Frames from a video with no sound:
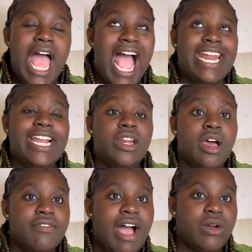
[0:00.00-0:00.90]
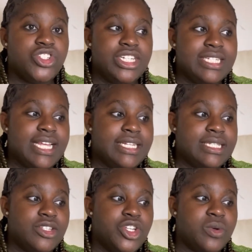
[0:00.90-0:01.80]
And I love how she said,
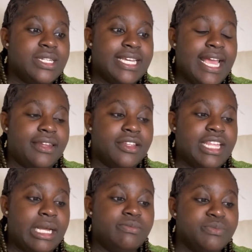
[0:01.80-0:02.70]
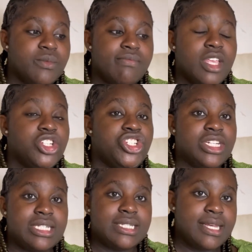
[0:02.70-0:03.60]
told Ikenna that she
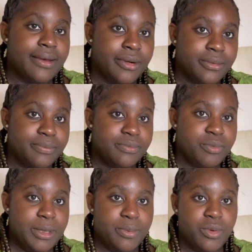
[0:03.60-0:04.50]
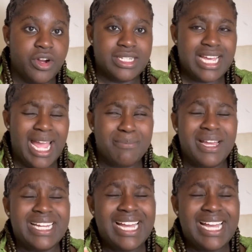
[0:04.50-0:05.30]
doesn't tell people her type. And